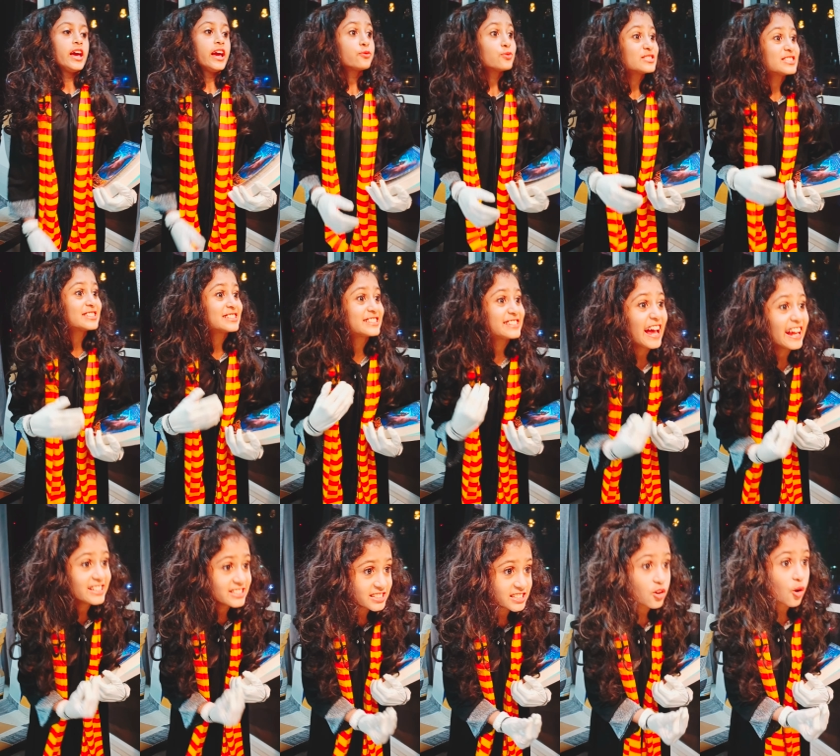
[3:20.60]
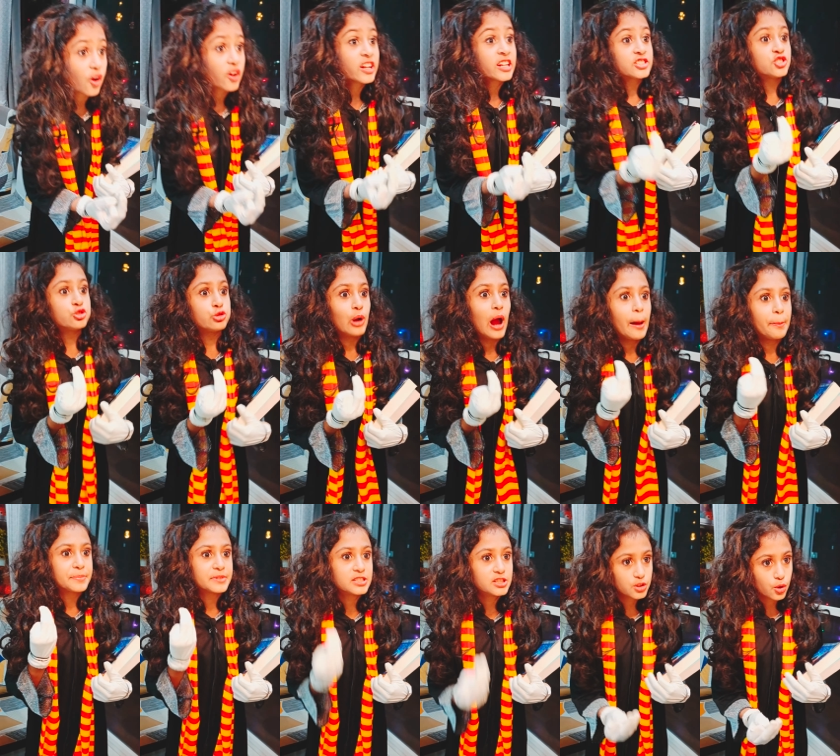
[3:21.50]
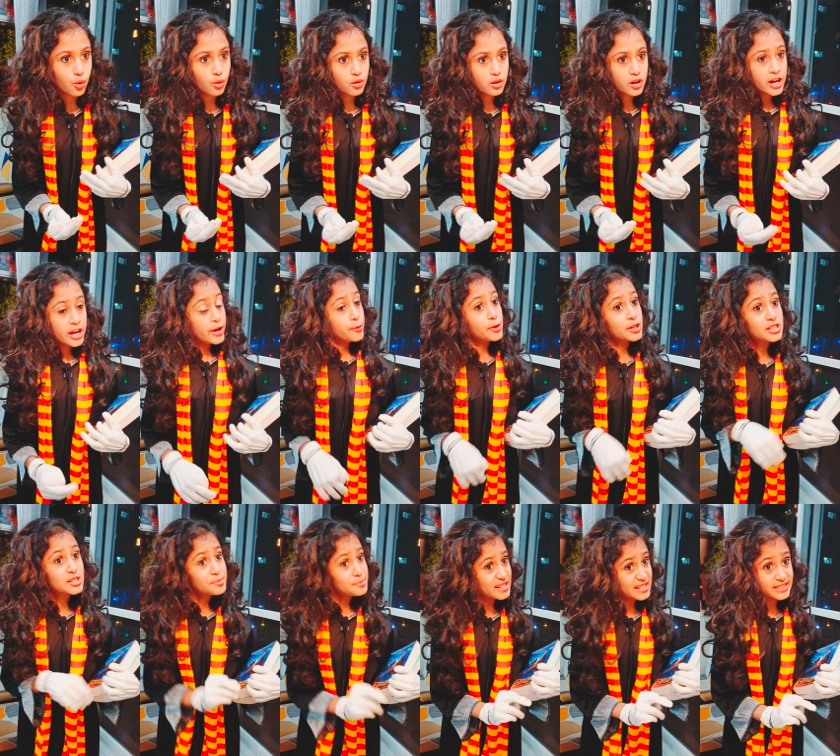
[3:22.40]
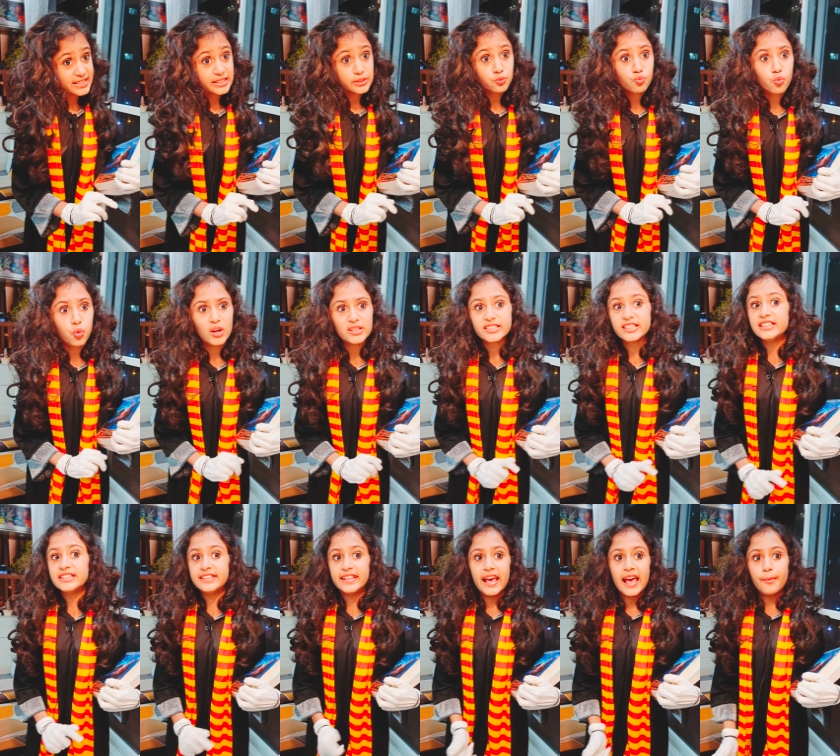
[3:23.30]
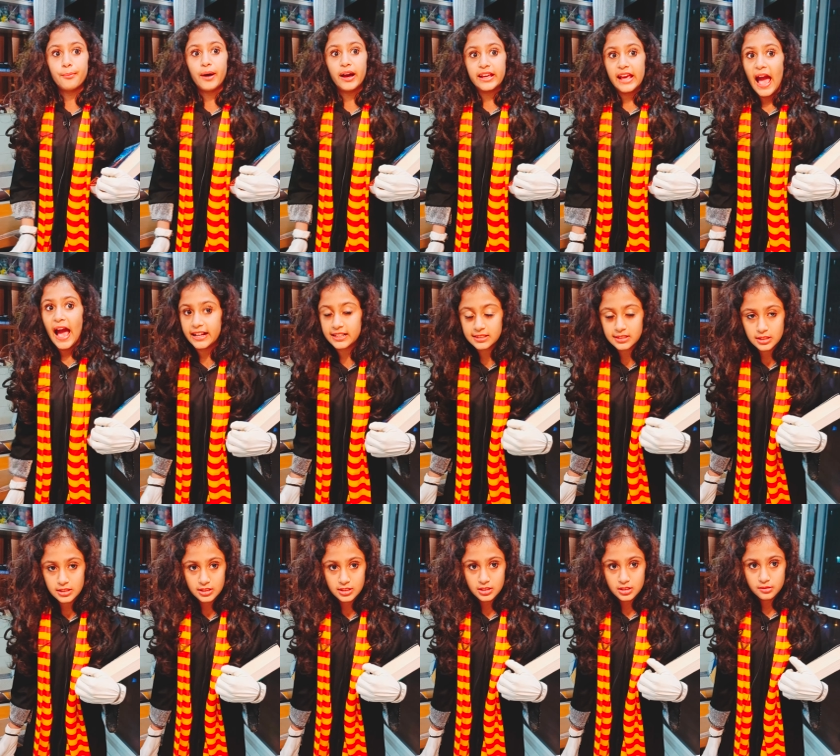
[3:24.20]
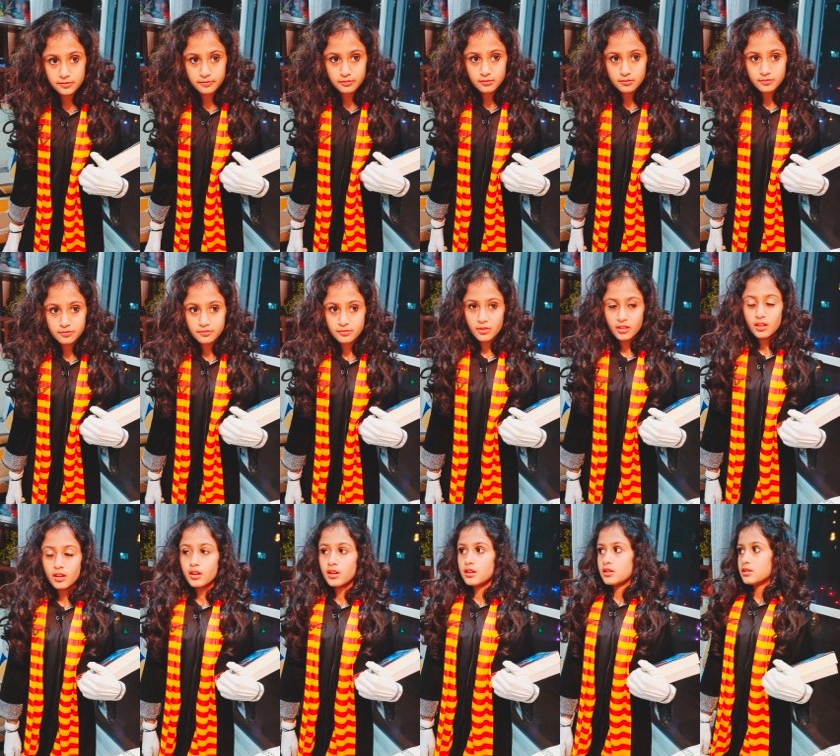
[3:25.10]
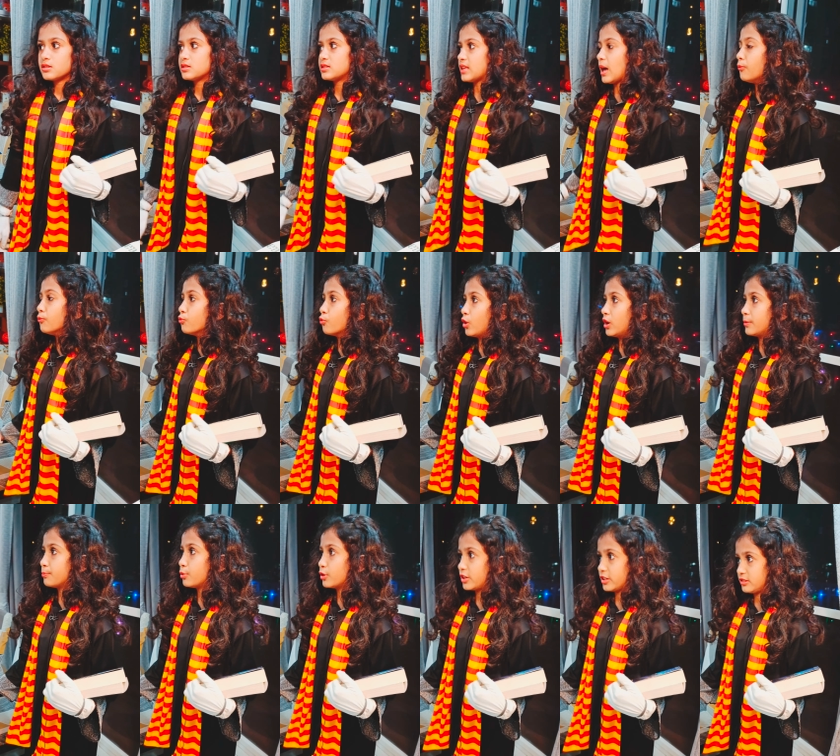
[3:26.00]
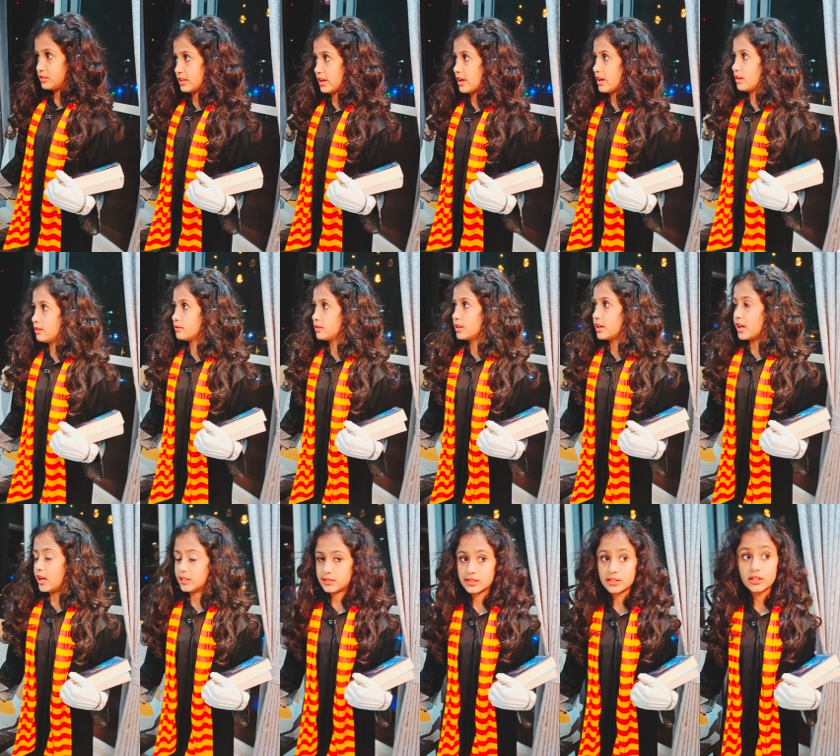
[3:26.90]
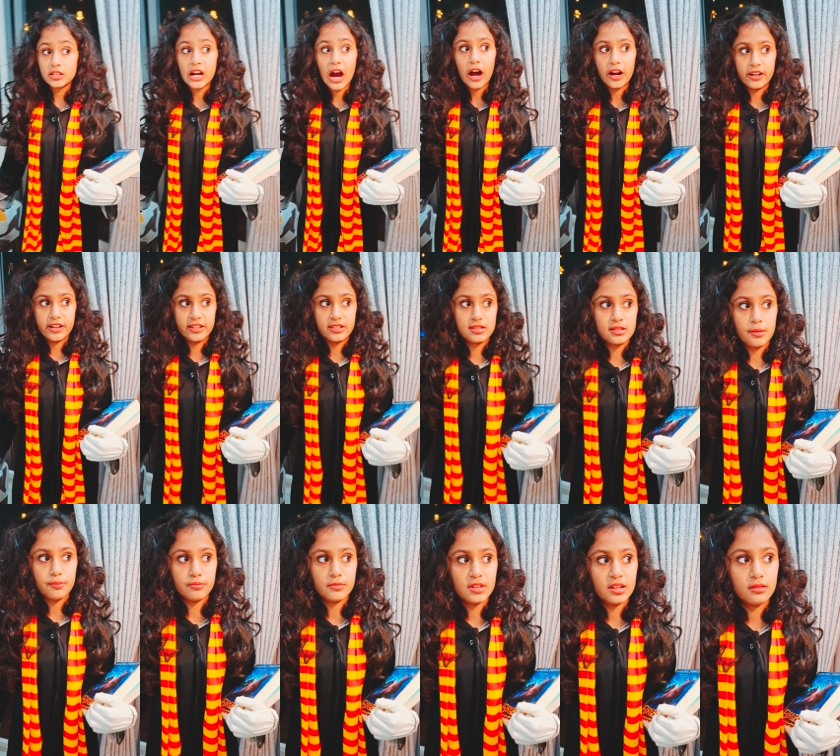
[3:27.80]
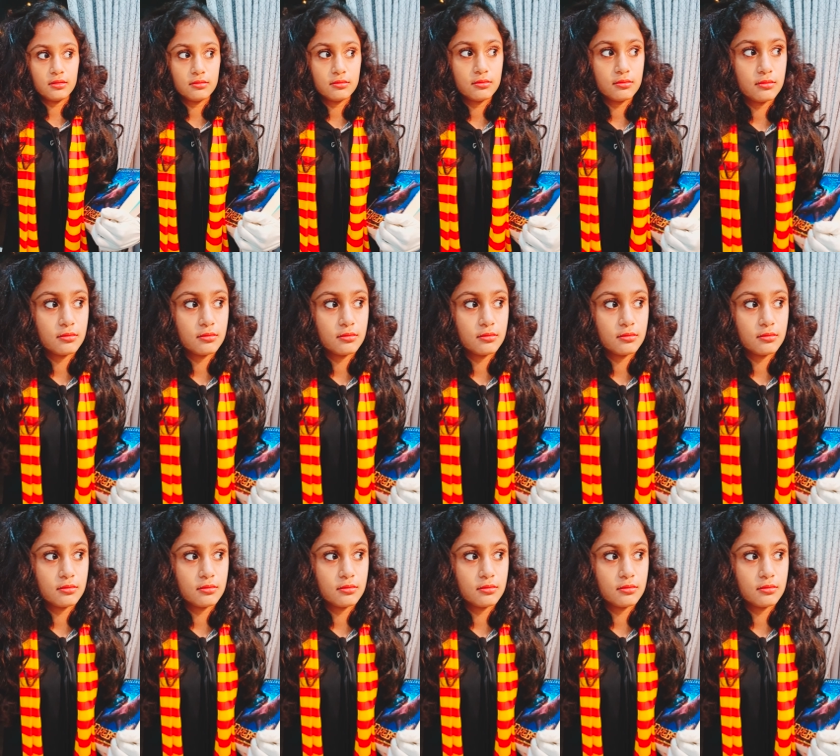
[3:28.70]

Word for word: It was standing on a trap door, which means it wasn't there by accident. Someone put it there. It's guarding something.